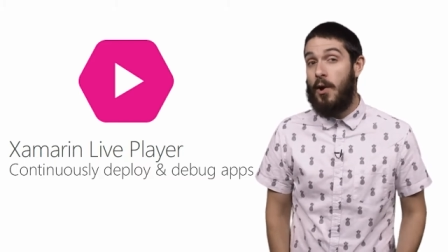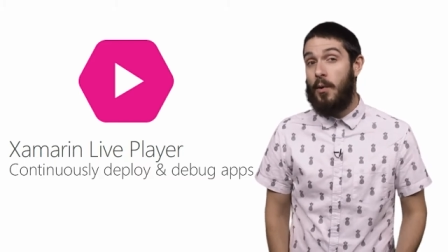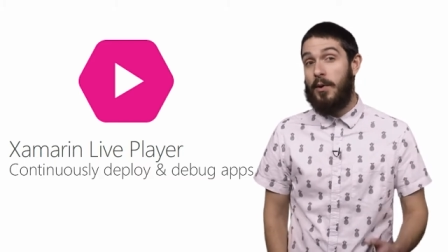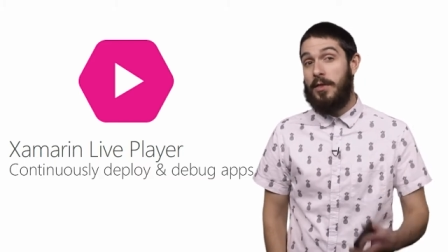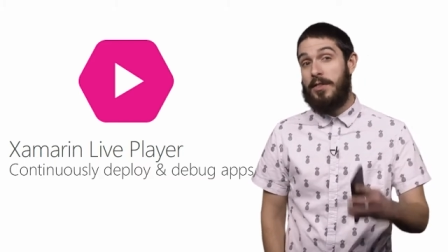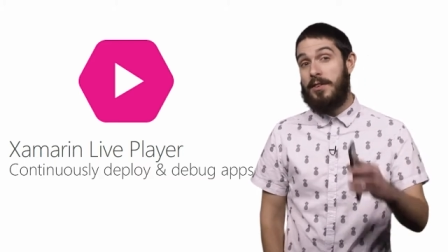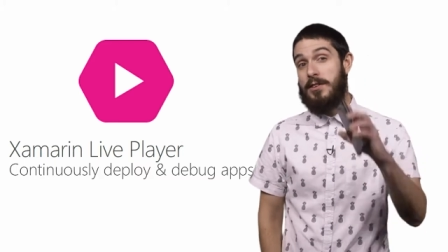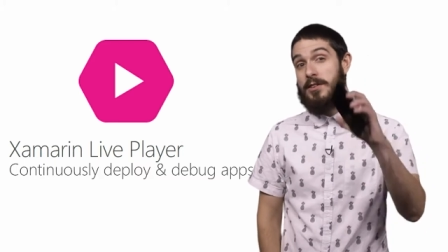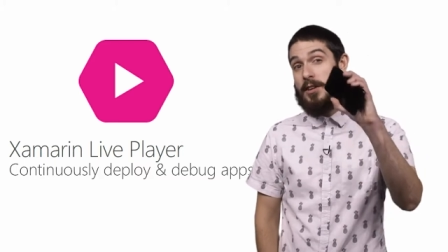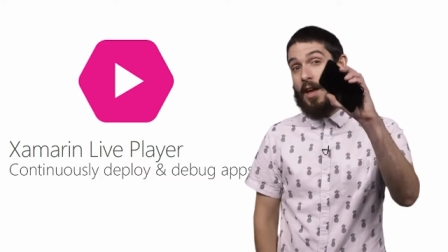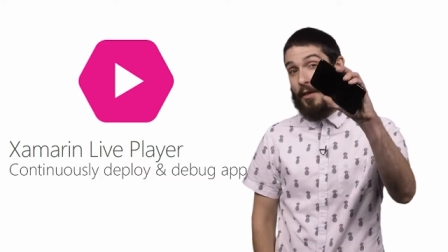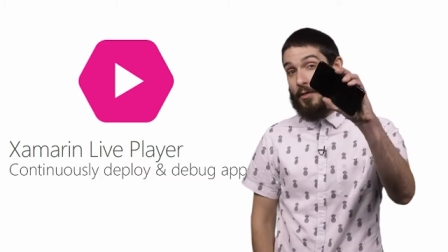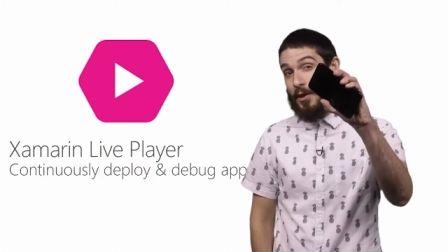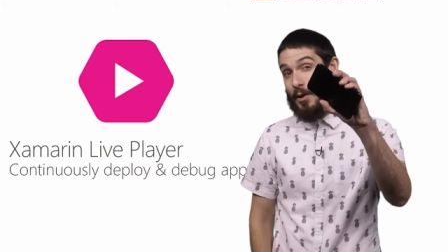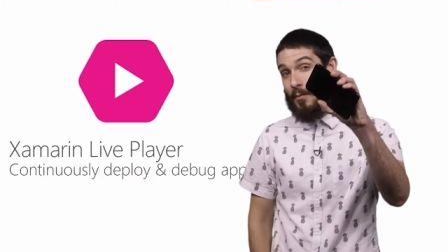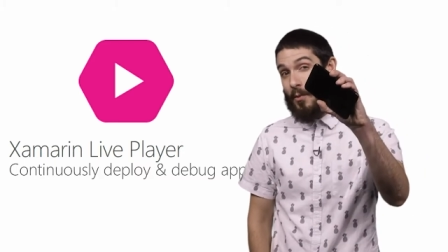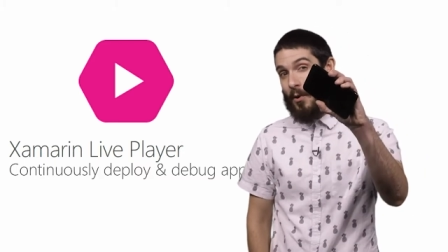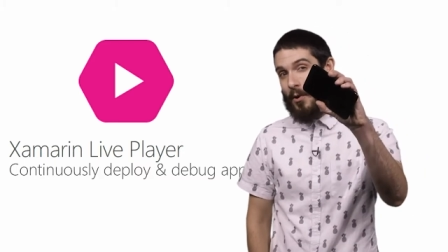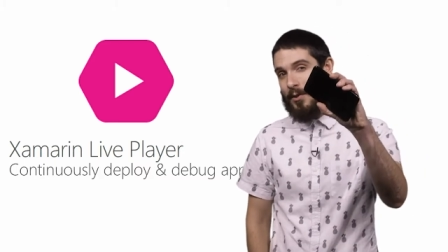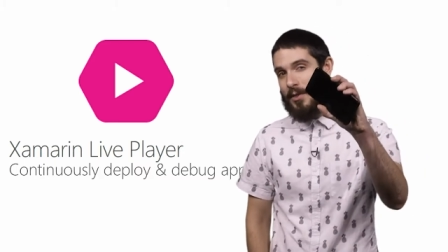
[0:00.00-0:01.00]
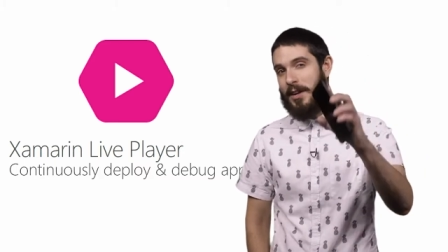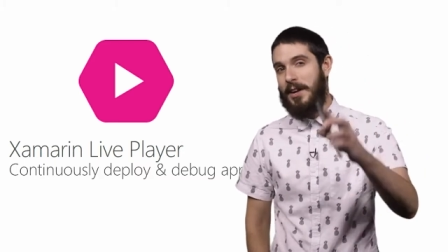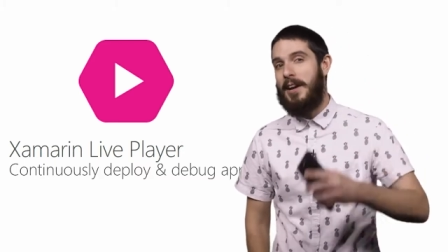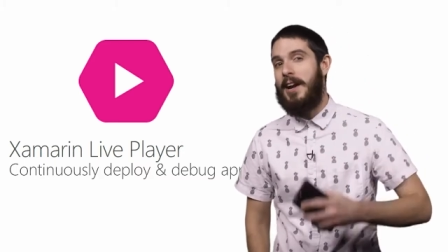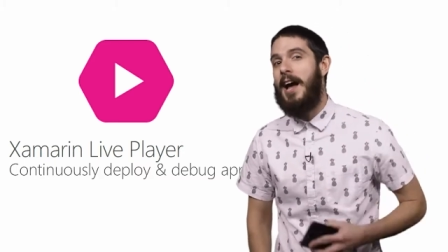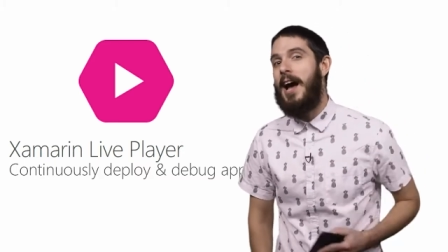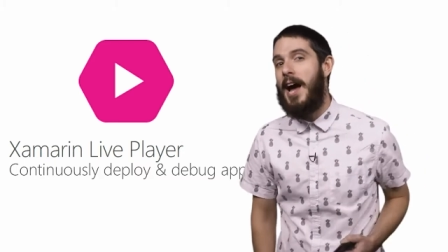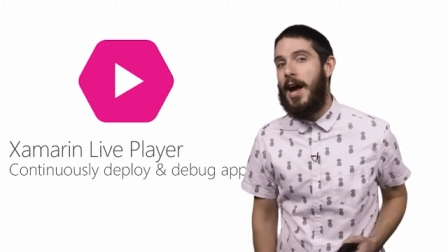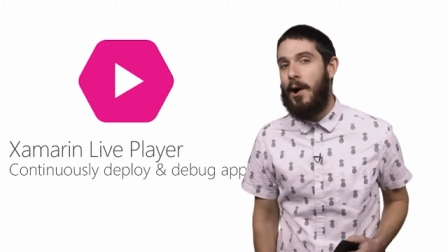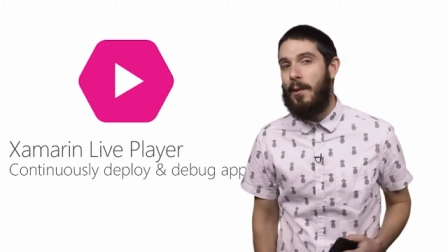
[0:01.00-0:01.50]
with nothing more than an
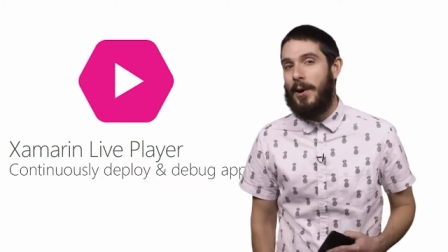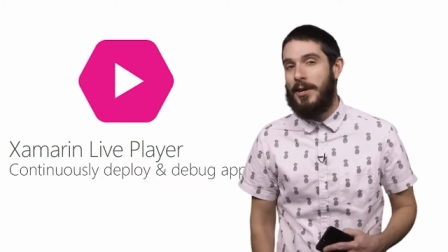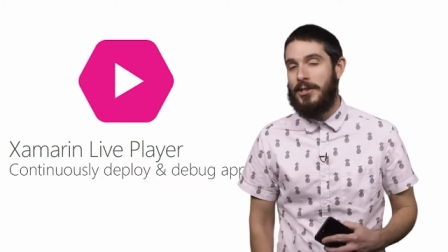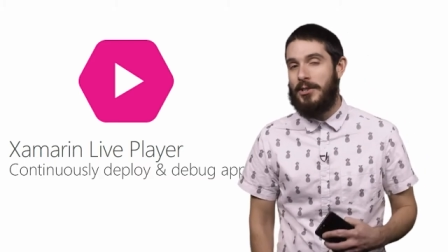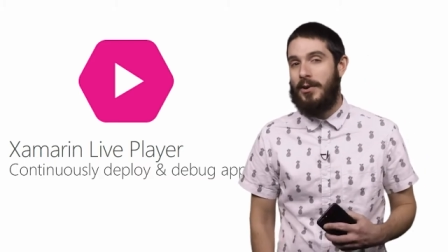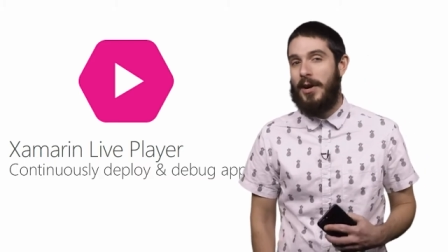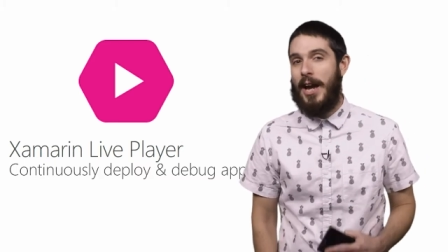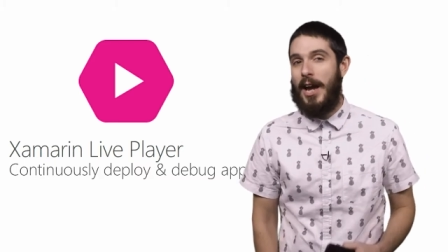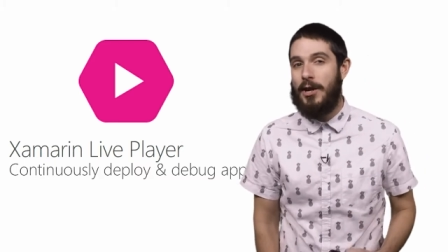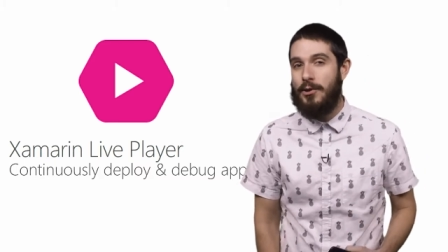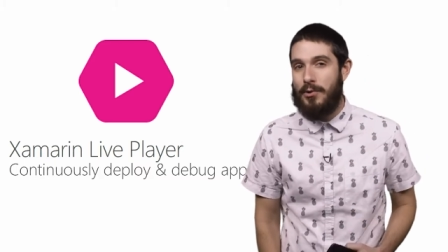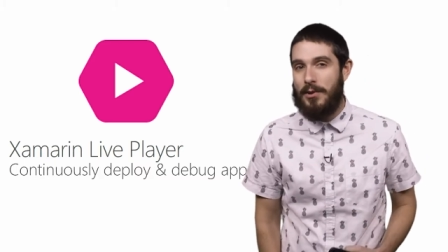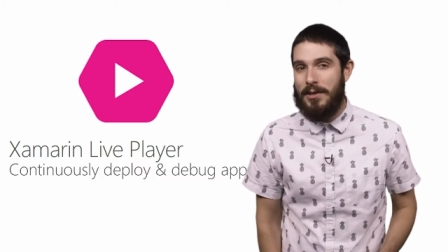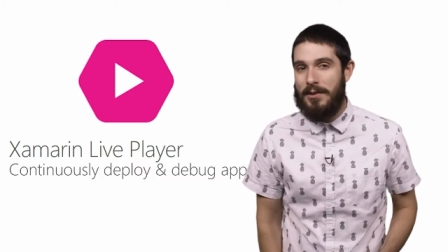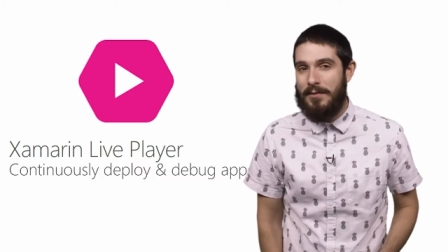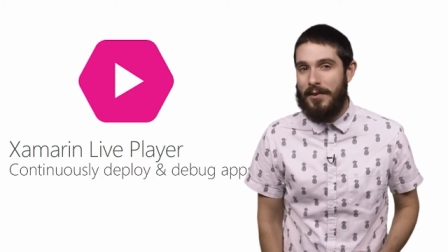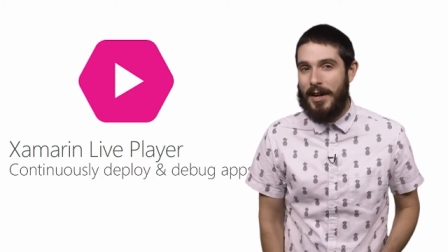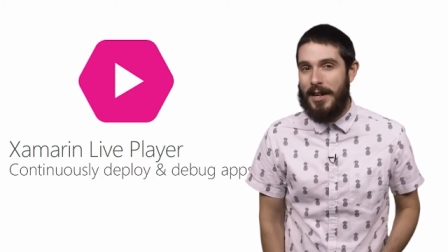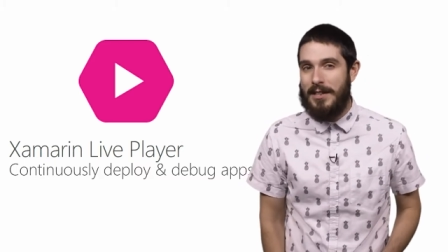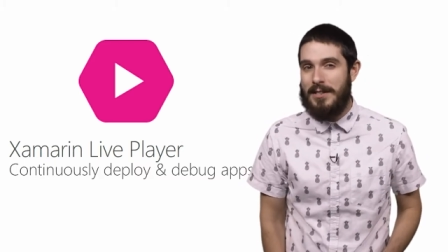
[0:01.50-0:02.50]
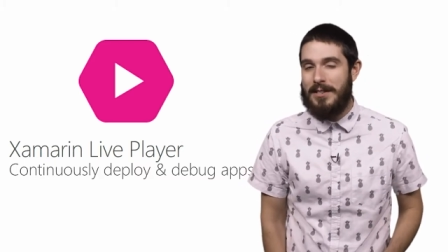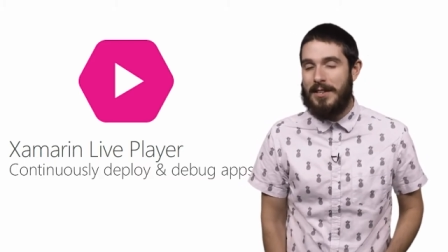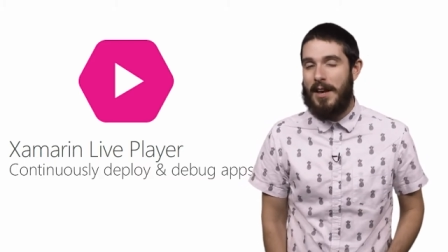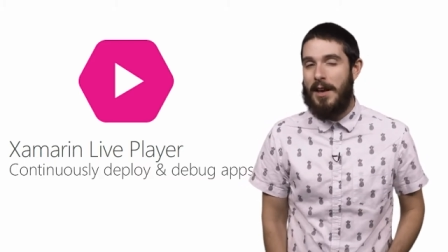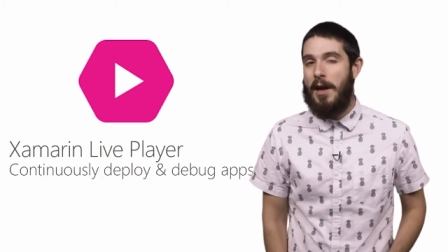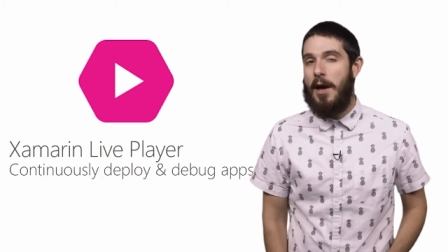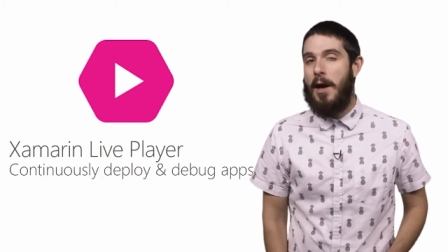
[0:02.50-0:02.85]
iOS or Android device,